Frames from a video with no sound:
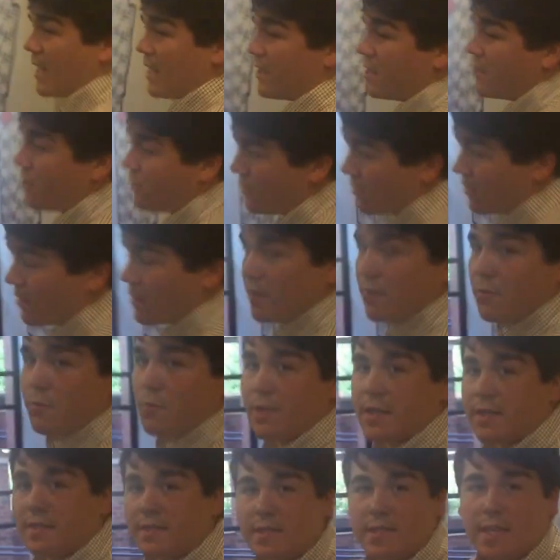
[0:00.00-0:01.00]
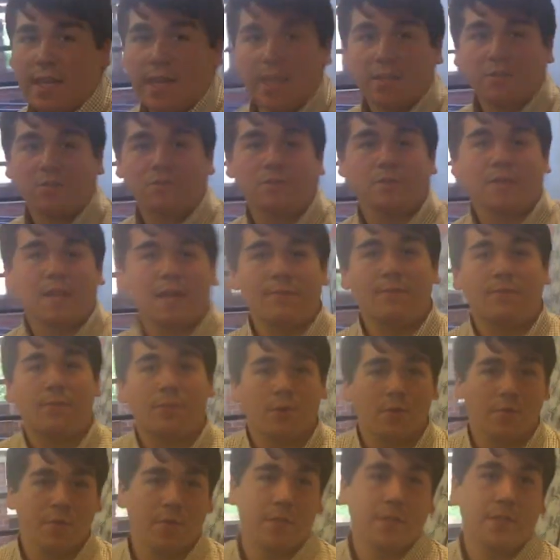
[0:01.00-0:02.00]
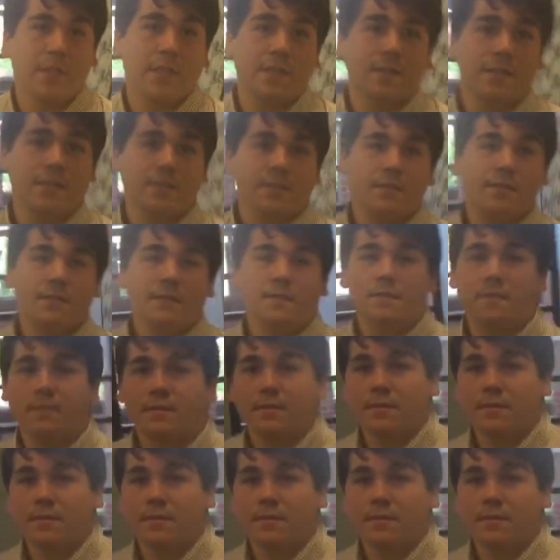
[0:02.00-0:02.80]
and I don't, what is the actual name for it, Mr. Terrence?